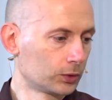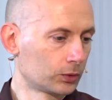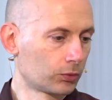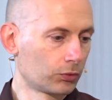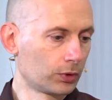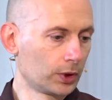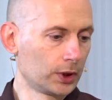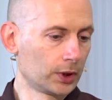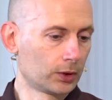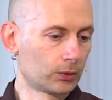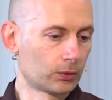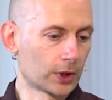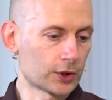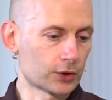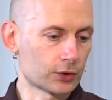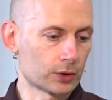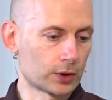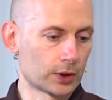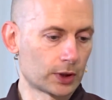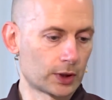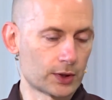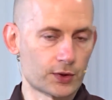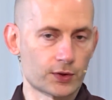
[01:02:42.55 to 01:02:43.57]
really
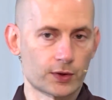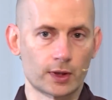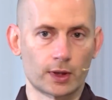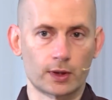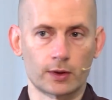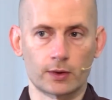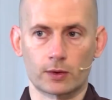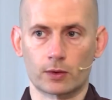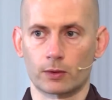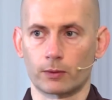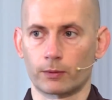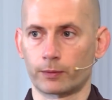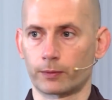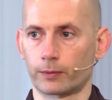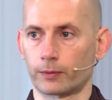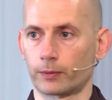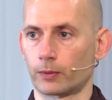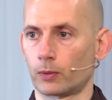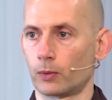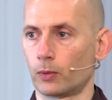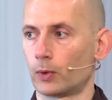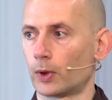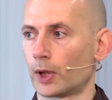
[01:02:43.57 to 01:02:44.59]
question our sense of
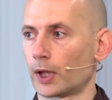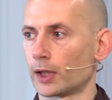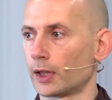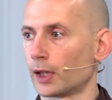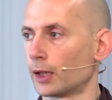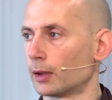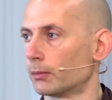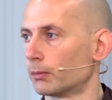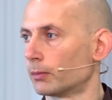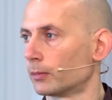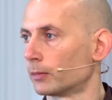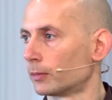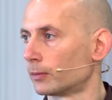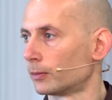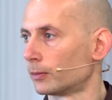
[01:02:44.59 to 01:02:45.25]
who I am.